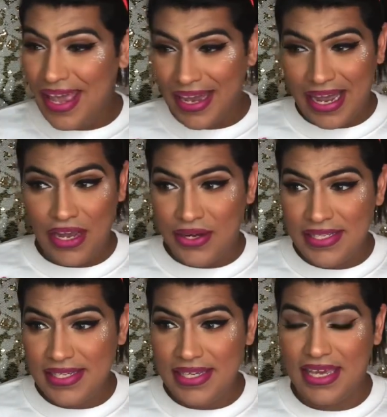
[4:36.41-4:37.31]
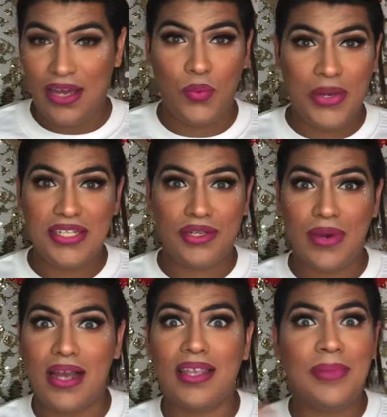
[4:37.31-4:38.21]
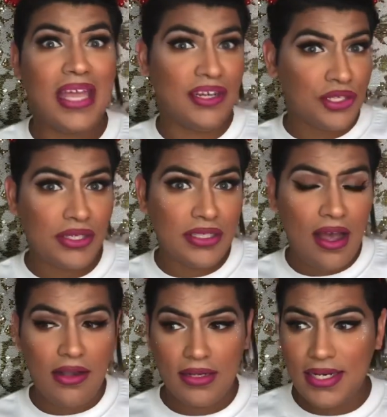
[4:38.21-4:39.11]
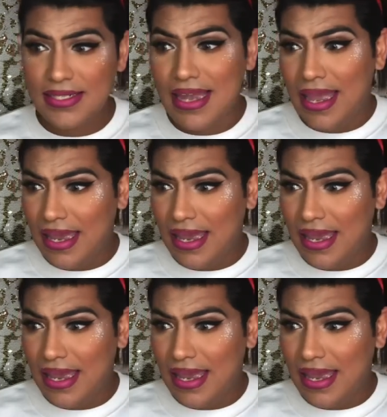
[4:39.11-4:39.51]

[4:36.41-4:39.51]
and I honestly can't wait to rock them again during the holidays